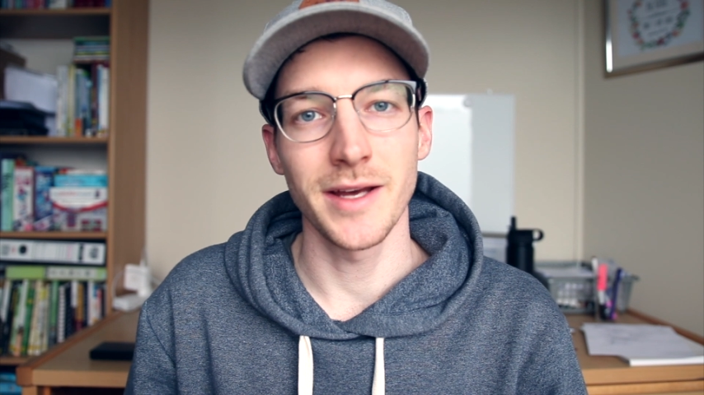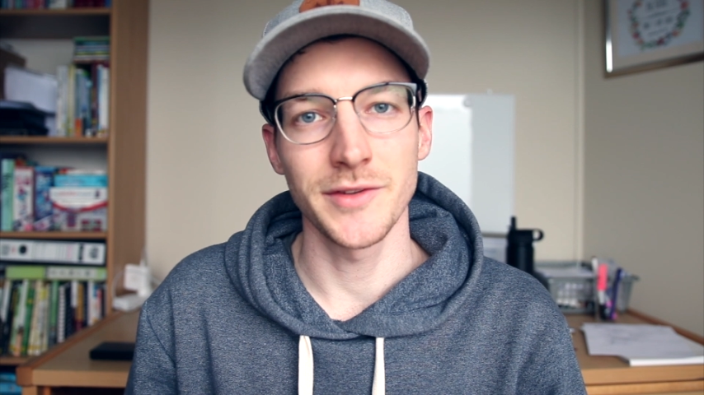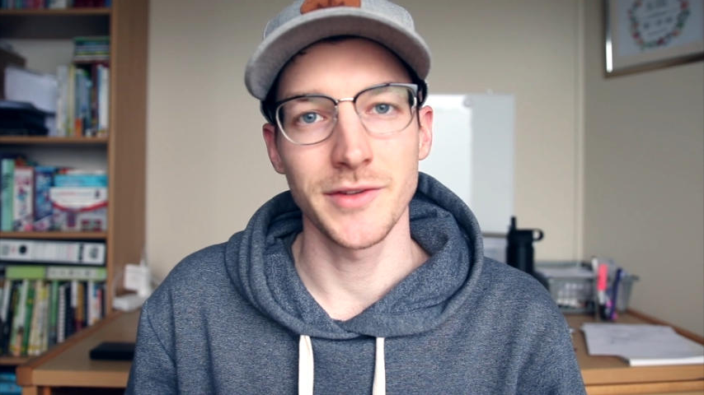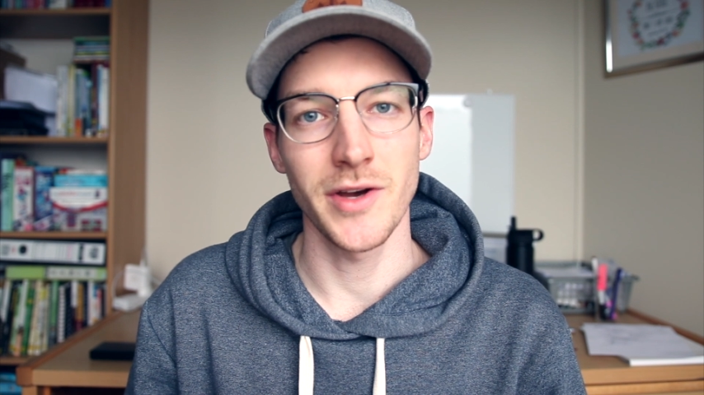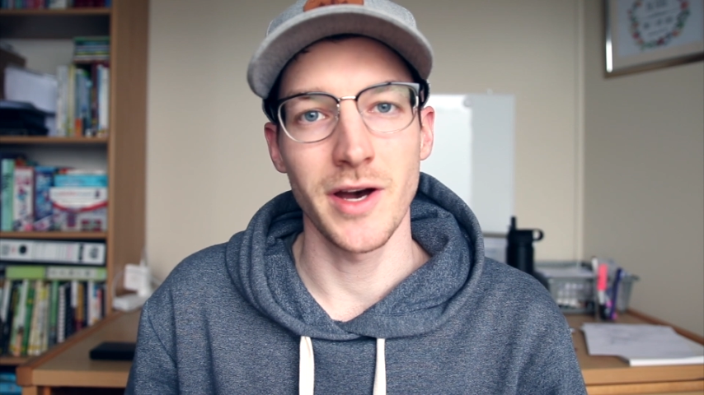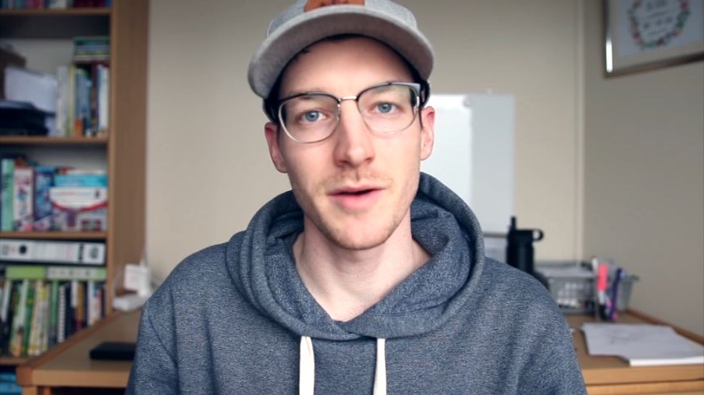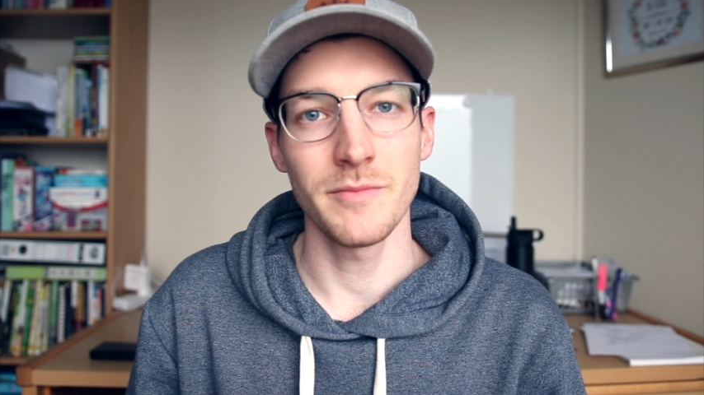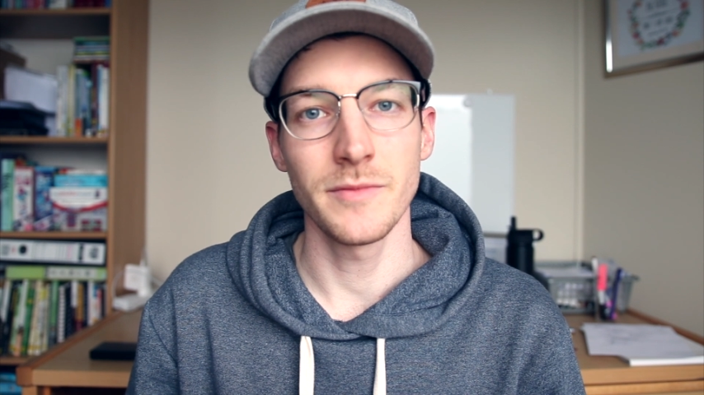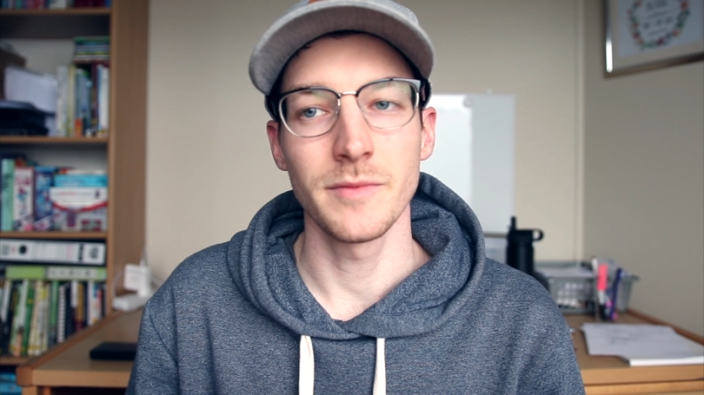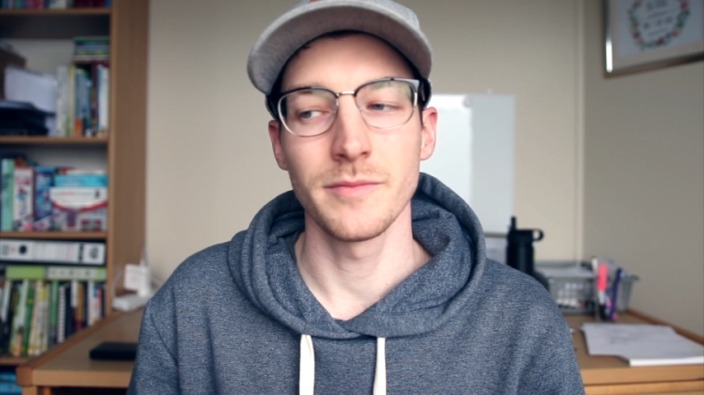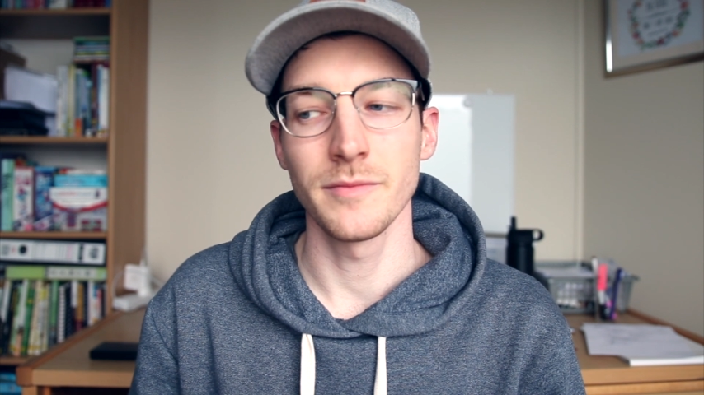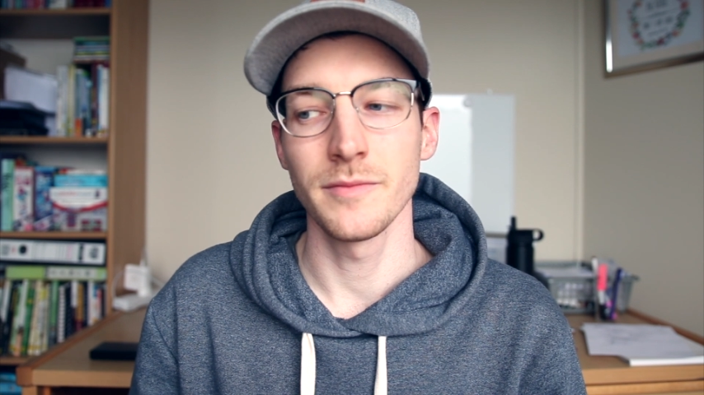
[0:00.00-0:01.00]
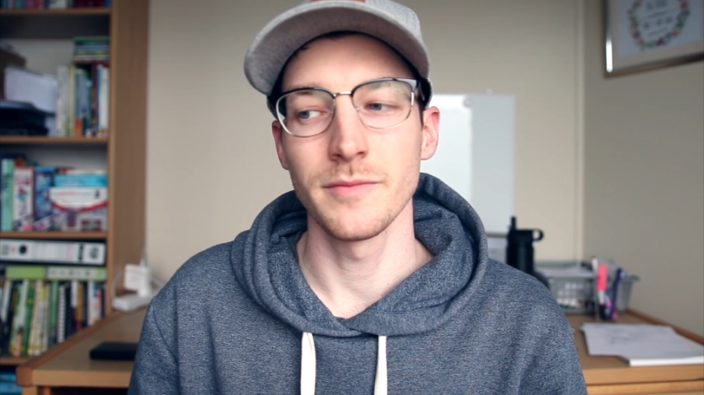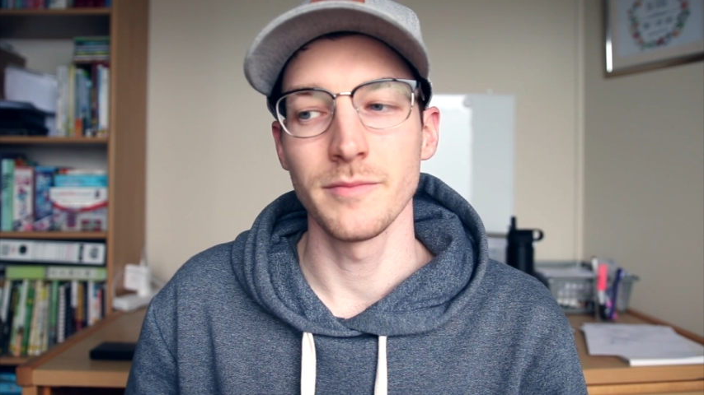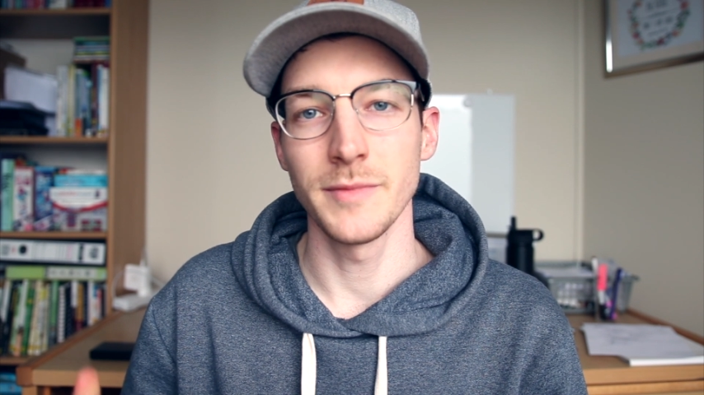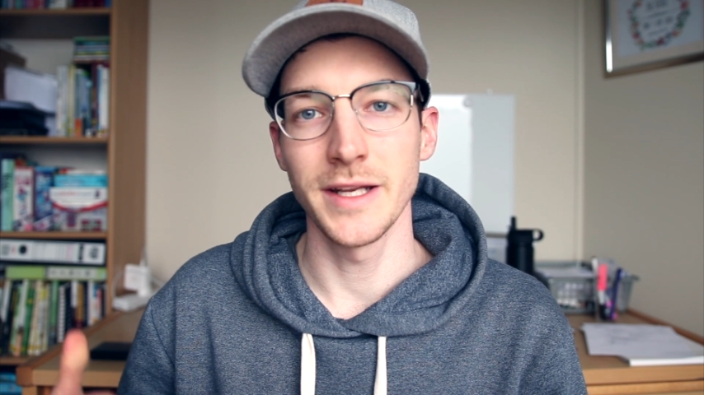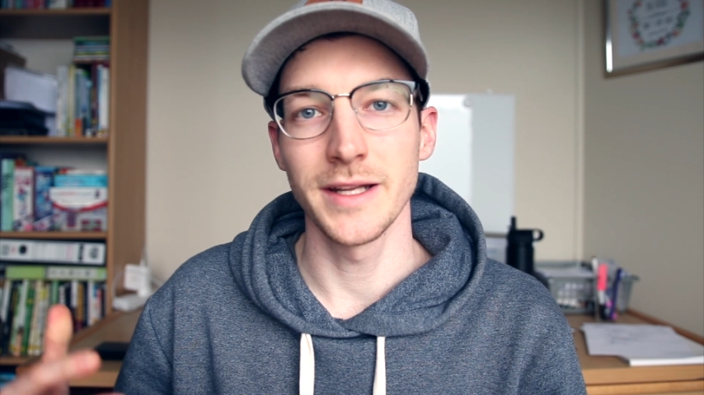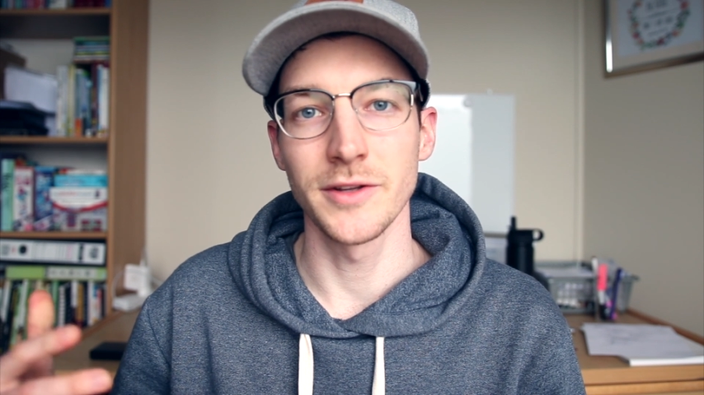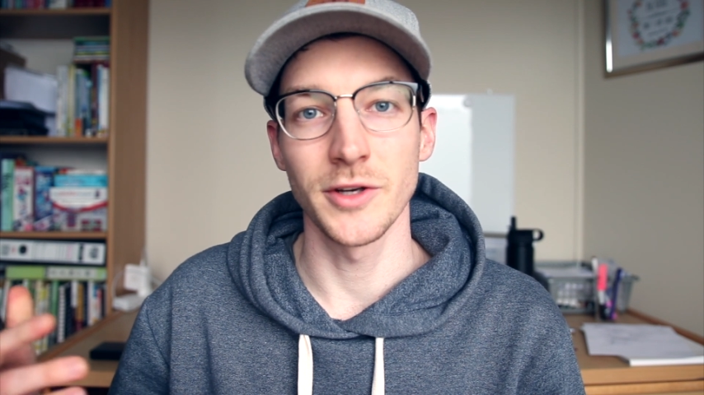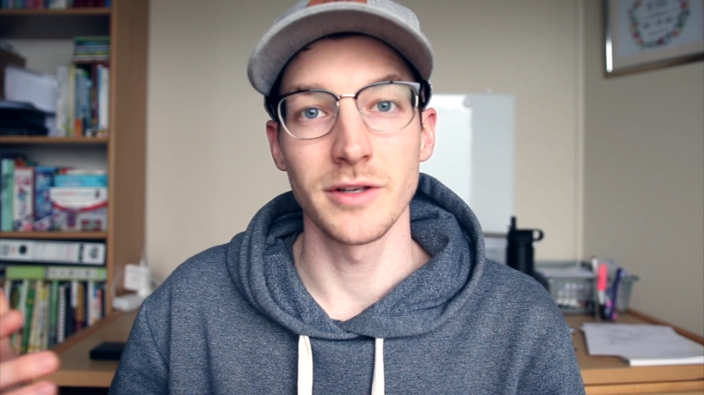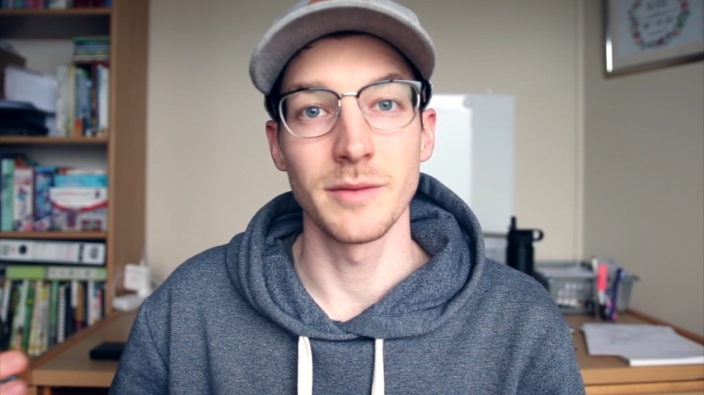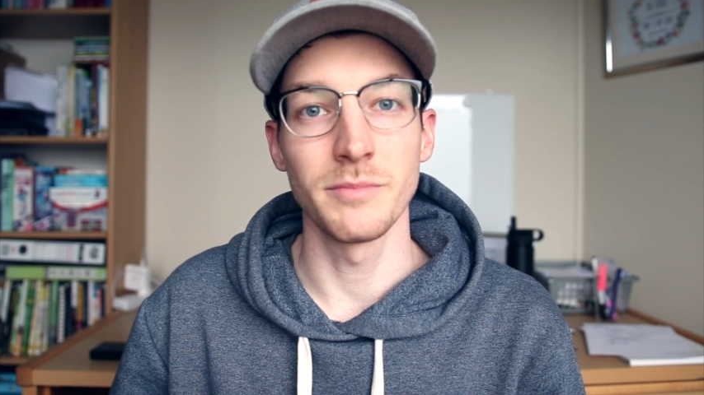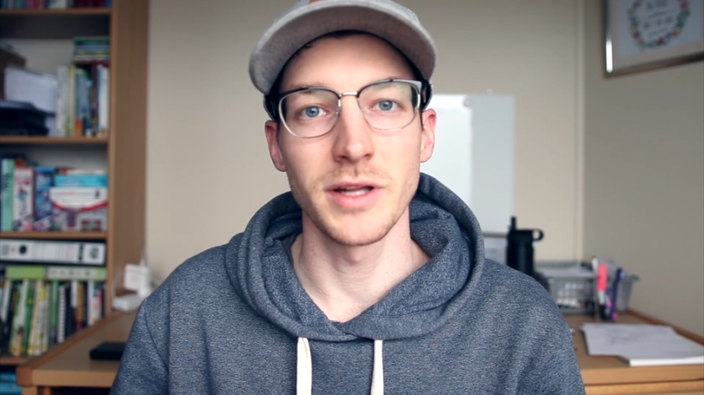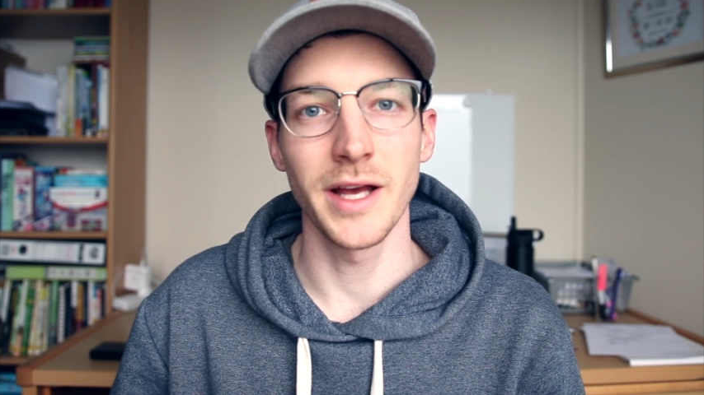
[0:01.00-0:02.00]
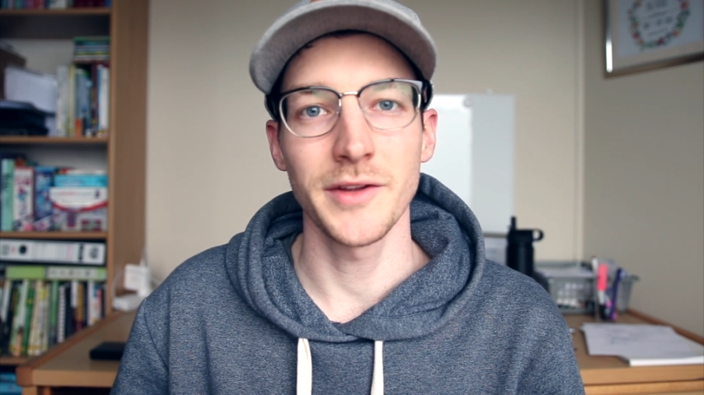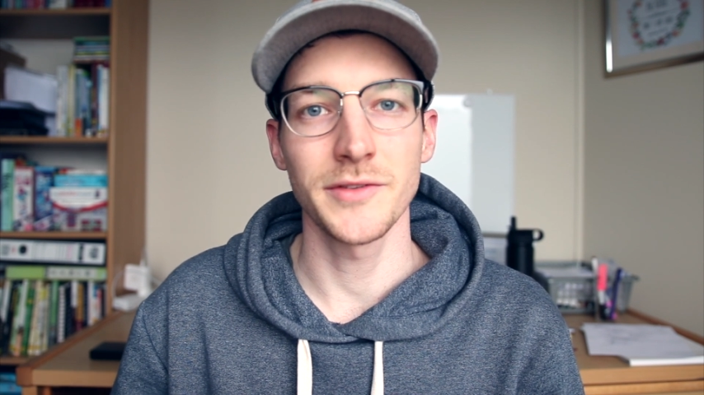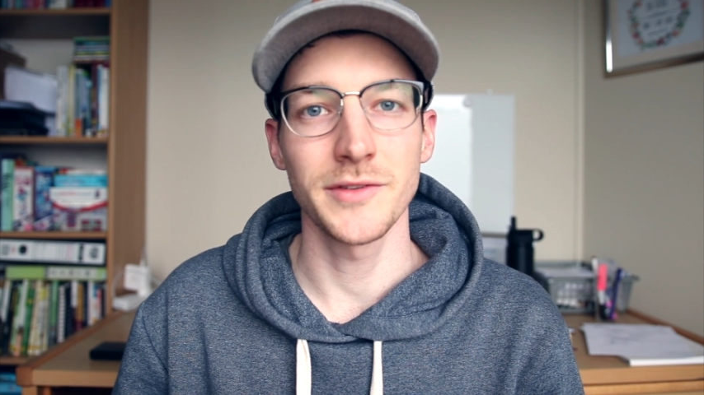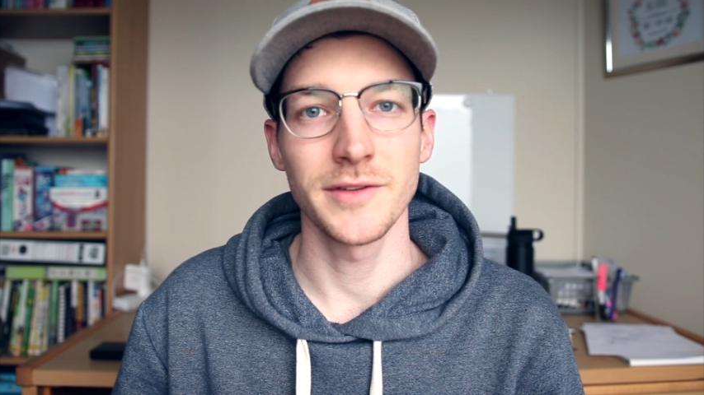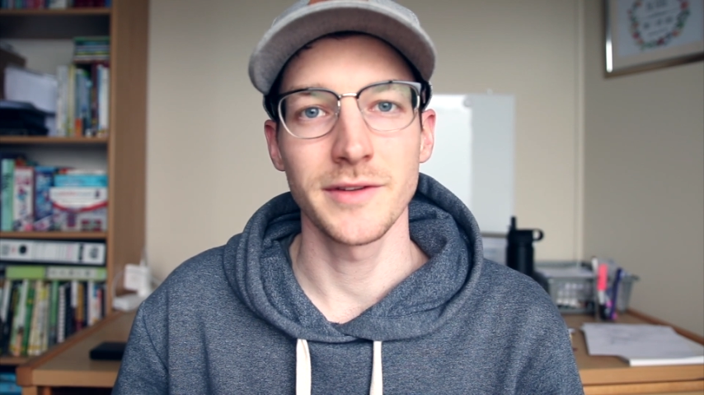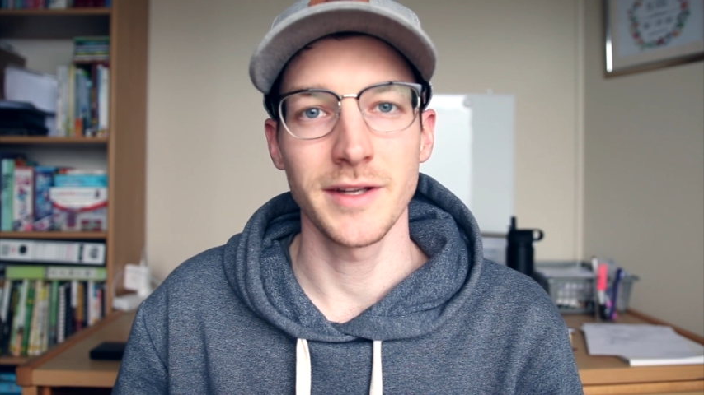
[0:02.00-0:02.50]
has come, meaning they're going to bless